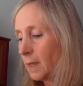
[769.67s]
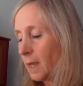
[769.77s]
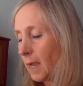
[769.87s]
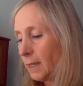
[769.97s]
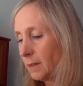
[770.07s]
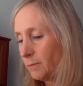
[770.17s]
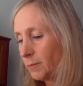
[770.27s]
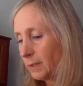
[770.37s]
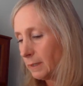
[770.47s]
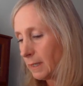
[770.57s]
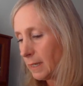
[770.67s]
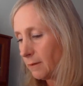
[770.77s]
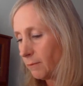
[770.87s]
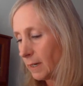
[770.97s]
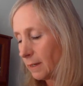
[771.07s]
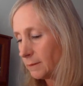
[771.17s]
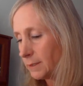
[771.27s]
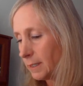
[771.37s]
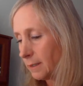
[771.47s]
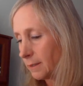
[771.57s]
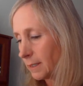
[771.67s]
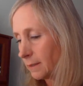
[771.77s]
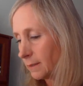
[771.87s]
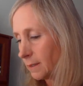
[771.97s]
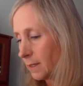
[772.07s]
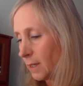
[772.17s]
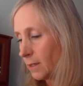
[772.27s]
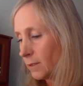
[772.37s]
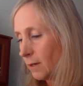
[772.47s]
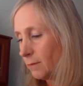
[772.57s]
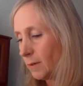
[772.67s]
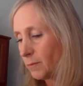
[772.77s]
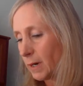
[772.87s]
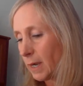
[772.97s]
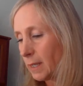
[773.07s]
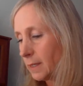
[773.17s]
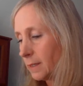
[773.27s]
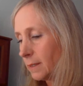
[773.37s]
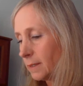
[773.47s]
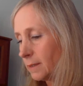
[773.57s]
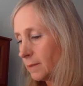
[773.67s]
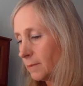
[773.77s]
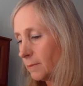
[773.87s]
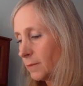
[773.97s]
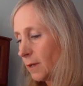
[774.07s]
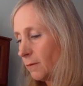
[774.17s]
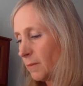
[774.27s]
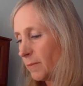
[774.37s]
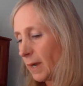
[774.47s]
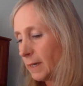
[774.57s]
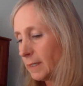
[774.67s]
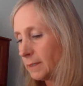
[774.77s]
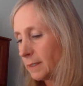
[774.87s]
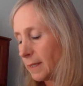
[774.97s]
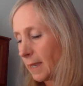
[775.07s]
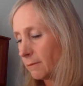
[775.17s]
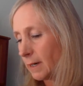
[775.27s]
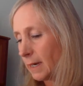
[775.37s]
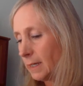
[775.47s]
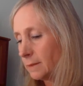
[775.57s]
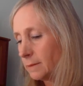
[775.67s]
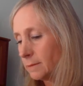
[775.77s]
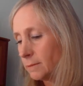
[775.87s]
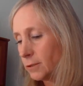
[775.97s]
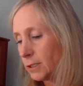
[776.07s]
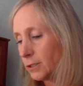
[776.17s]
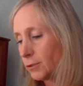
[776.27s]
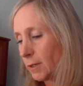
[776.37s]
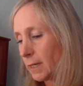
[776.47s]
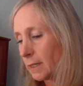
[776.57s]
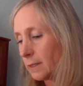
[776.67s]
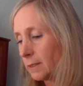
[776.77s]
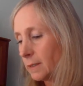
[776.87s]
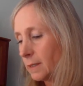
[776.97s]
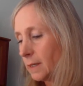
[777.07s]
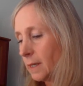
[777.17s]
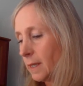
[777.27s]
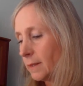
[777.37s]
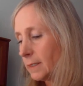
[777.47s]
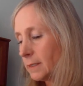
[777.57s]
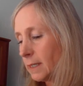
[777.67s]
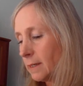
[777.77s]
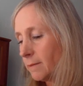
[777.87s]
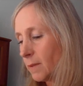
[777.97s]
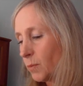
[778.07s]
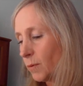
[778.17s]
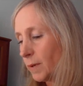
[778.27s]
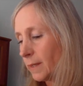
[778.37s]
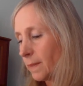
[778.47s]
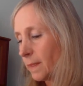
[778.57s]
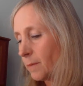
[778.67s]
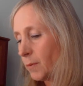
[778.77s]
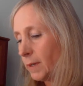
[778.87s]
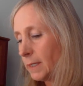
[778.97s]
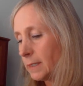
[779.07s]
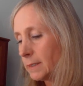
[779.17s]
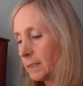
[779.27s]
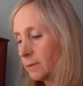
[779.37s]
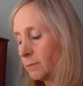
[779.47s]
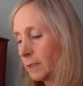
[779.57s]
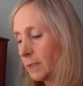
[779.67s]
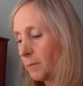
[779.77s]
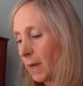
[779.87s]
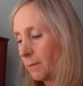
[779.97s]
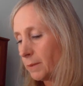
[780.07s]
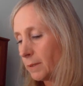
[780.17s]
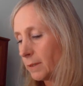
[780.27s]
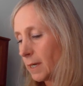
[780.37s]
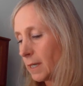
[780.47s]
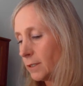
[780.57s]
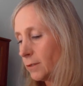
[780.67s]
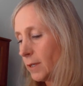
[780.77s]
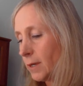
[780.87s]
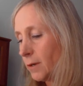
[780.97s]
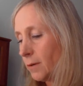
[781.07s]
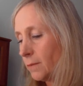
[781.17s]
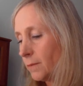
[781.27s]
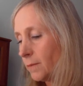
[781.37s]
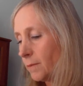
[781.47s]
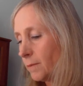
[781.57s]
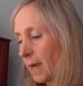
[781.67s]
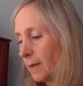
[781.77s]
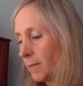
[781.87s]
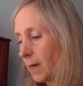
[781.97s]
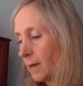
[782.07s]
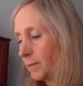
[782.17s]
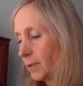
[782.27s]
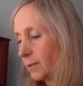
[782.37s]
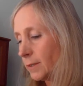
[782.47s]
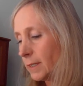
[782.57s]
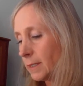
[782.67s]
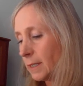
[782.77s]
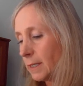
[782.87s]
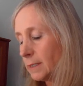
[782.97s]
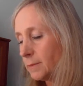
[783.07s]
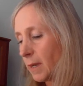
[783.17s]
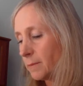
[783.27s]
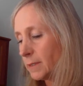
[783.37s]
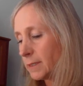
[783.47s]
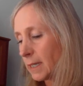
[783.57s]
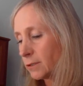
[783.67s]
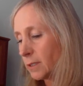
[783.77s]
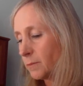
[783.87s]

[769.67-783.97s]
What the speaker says: I couldn't believe what I was hearing. No one bought into that, right? She shrugged. That's not even the point. The point is he's really popular, and my mom heard that his mom is actually